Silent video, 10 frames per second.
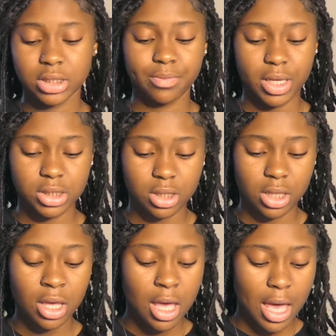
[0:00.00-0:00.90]
Basically,
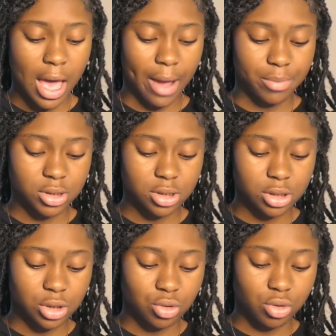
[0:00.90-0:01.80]
I
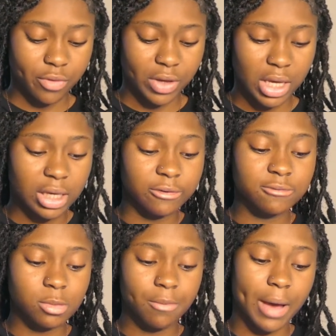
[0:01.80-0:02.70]
personally do love it. It gives
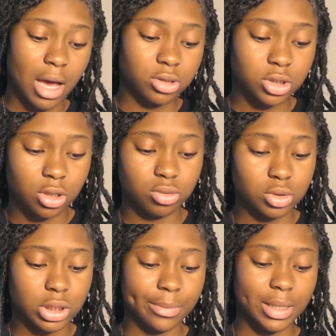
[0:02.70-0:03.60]
me milestones.
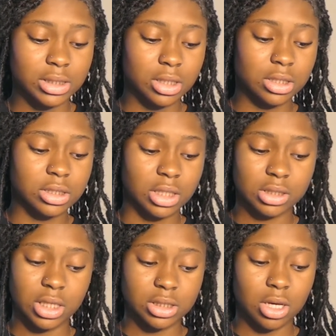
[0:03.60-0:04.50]
So basically, 6
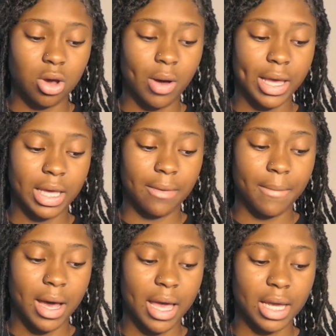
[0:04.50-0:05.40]
days ago, I hit
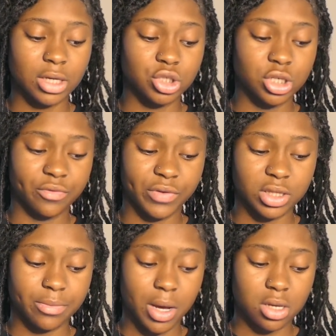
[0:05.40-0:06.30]
my
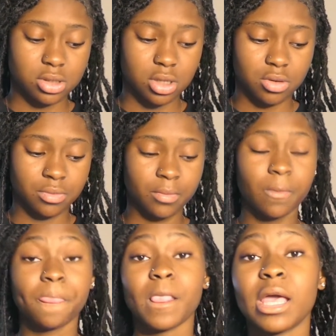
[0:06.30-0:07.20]
850 milestone.
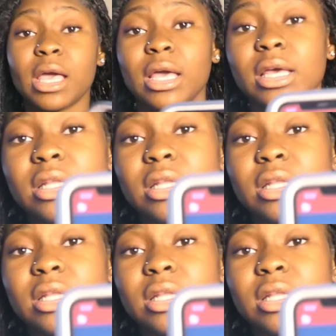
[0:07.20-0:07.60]
It